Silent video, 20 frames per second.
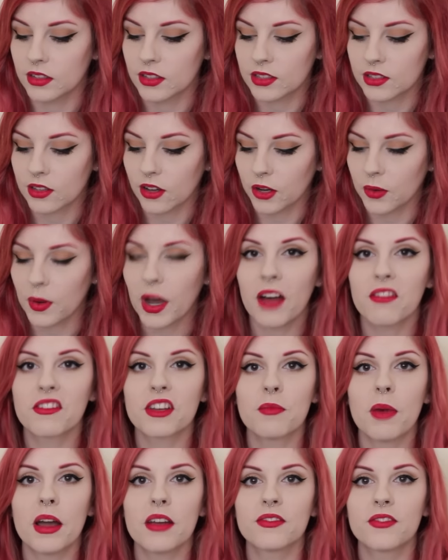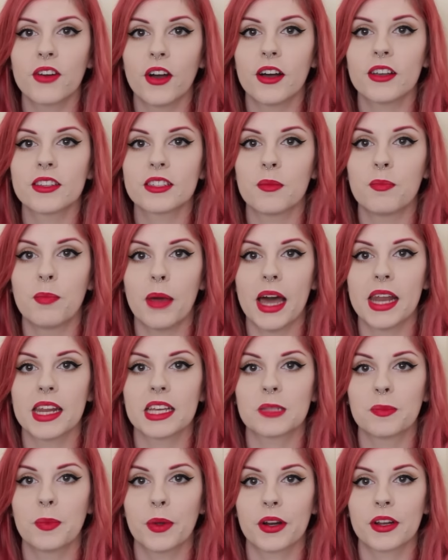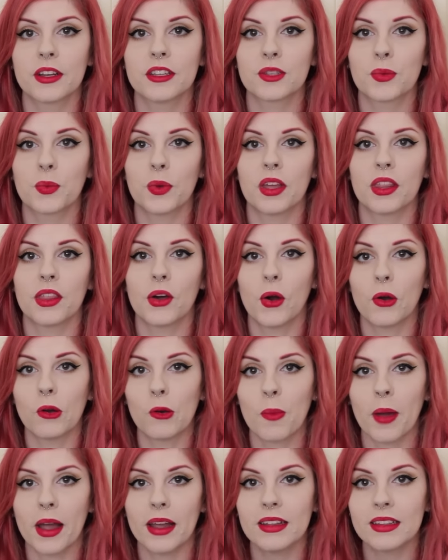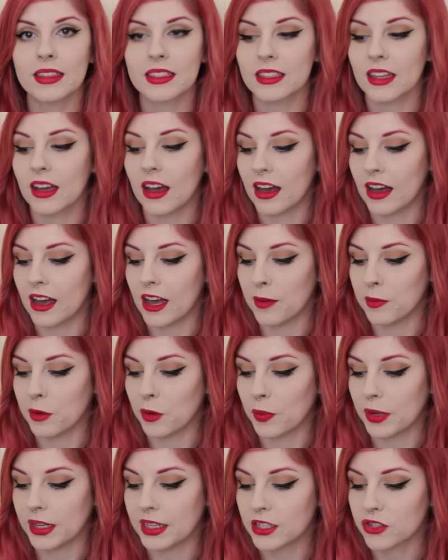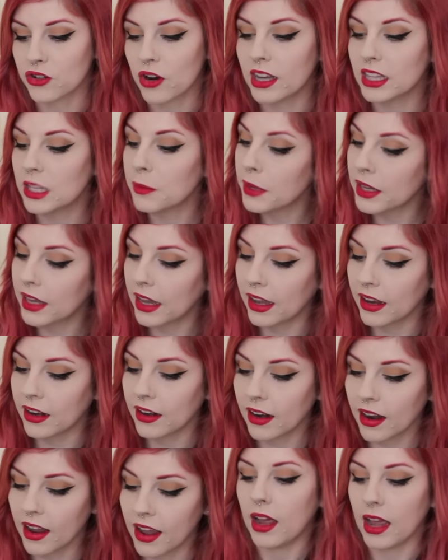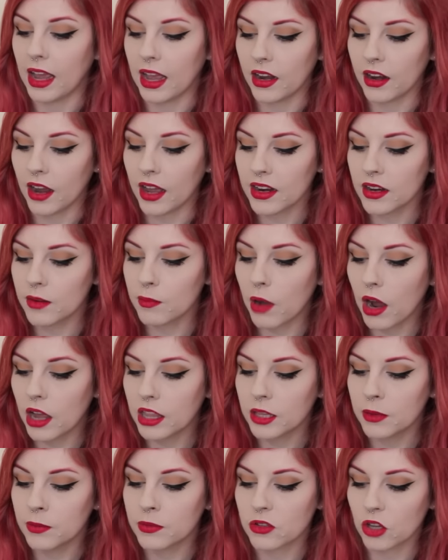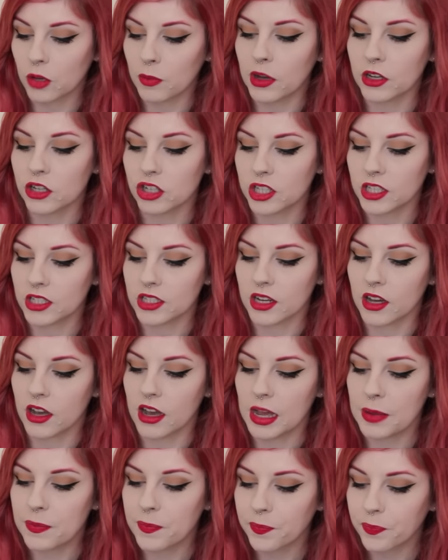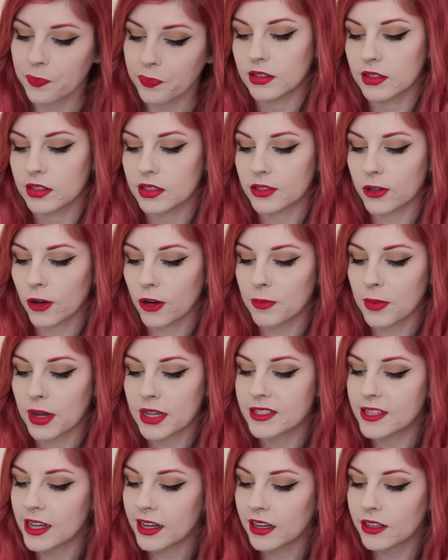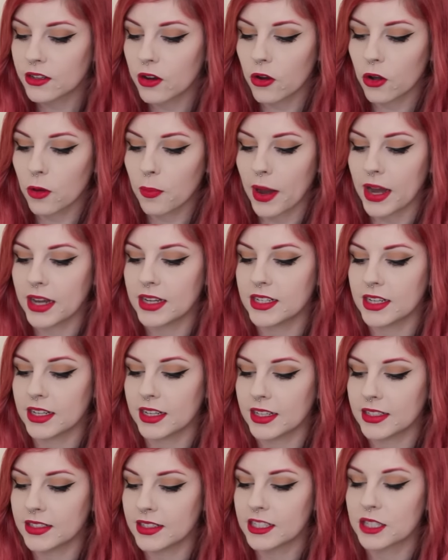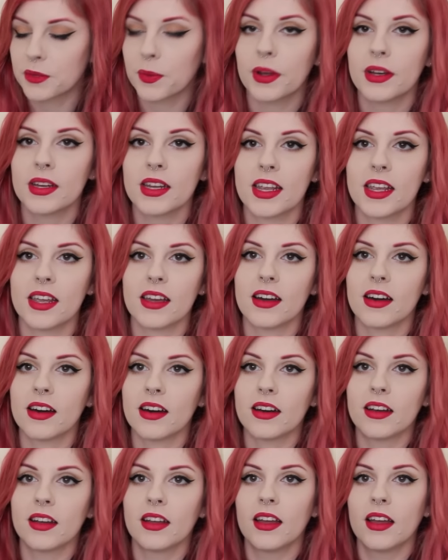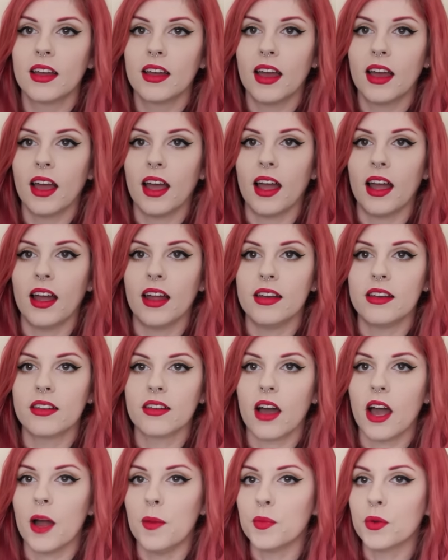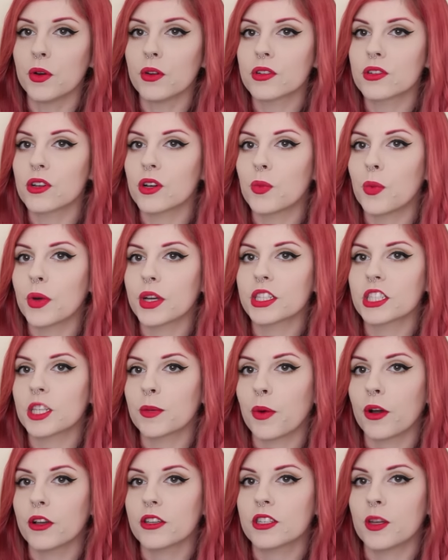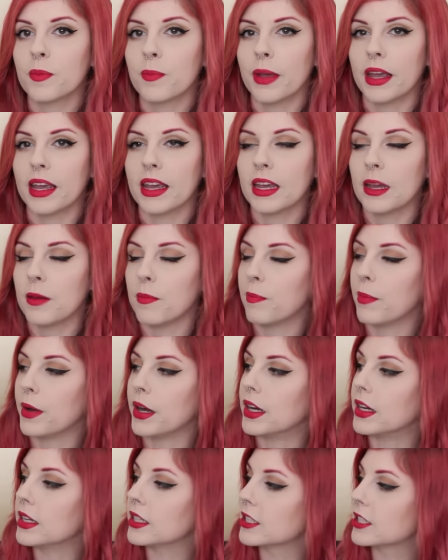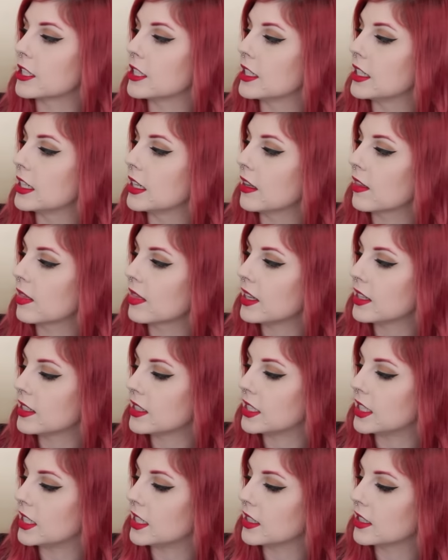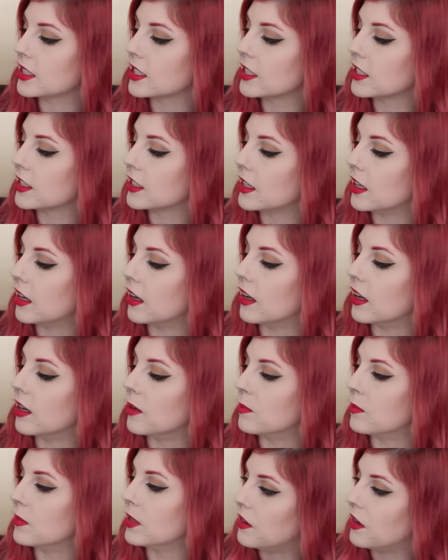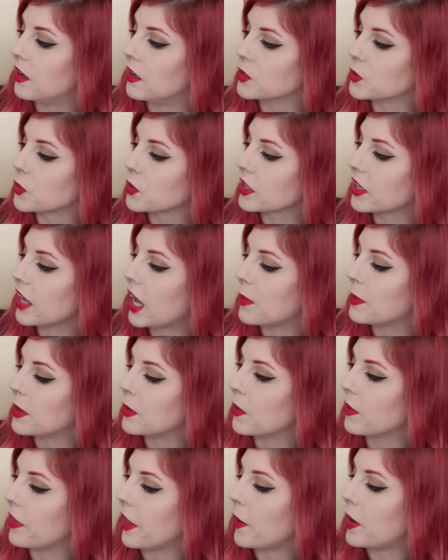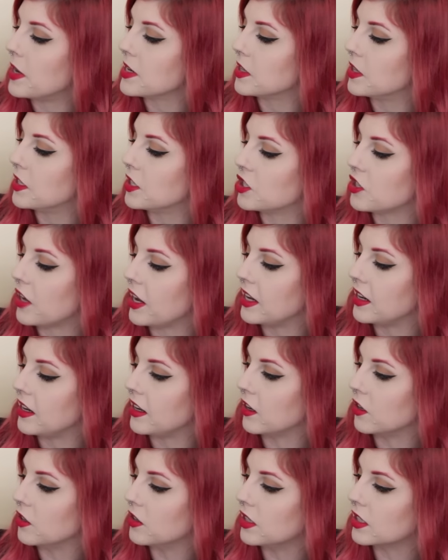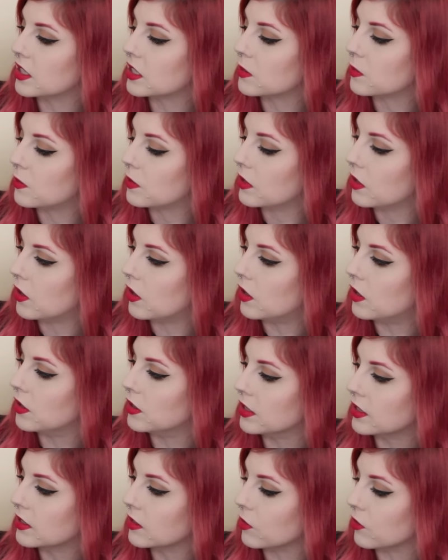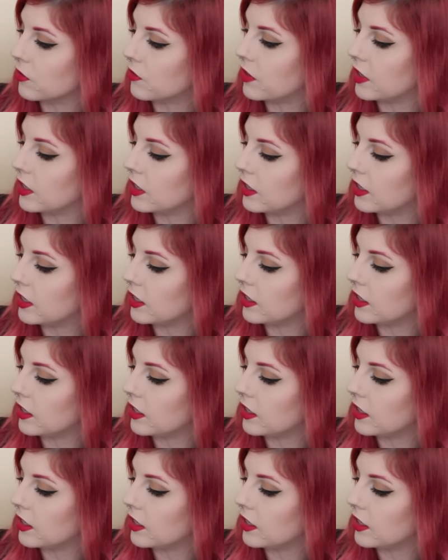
So after my first bad experience with oil paints, we tried them again, and I didn't mind them so much this time. So my second oil painting is this one here, and I'm not sure what it's supposed to be, but that's it. I was really happy with how I did the shading on this little figure